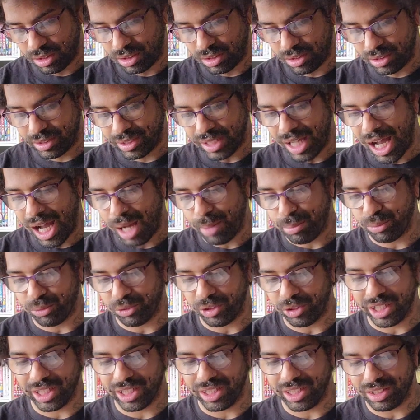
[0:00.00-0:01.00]
top
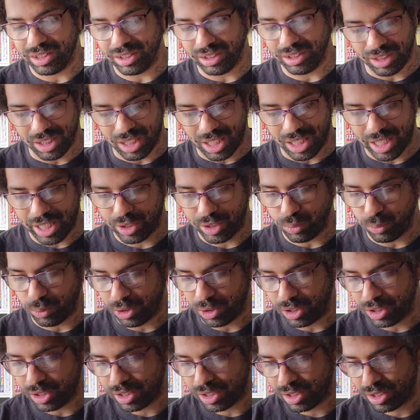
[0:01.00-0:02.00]
rank line
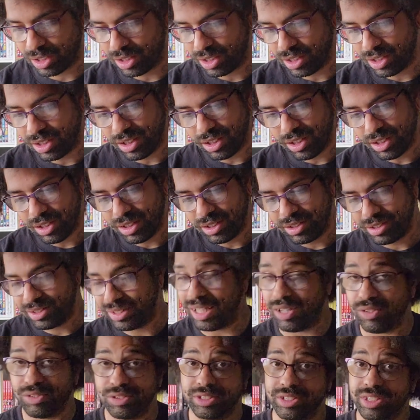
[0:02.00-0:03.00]
work.
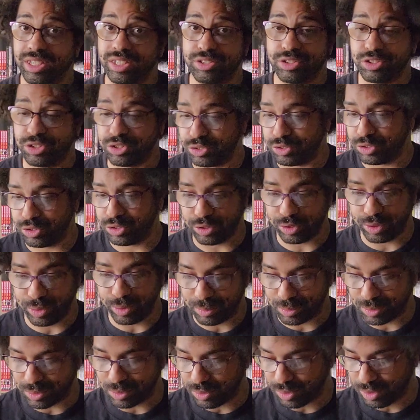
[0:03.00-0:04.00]
That was Tetsuya, he
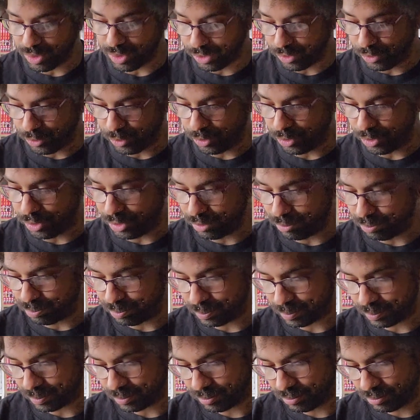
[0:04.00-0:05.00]
was going through it.
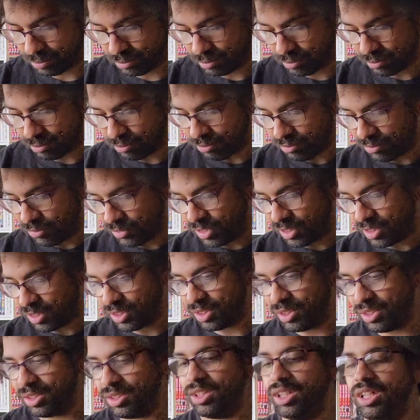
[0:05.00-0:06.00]

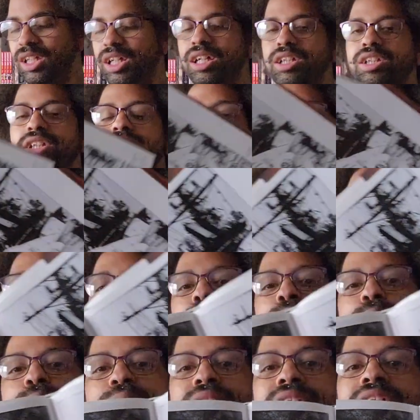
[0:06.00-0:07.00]
Oh, look at this
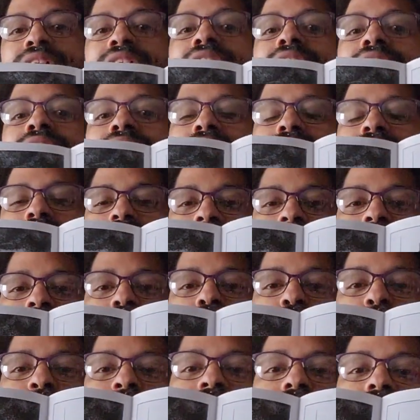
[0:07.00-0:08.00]
airplane. Like, just
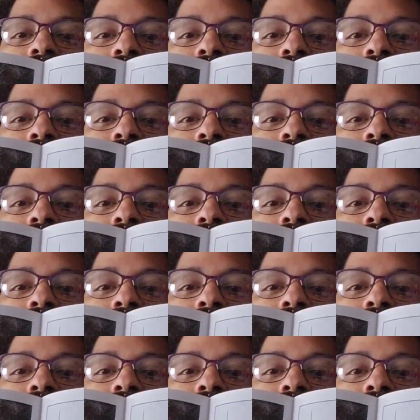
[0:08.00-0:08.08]
let me get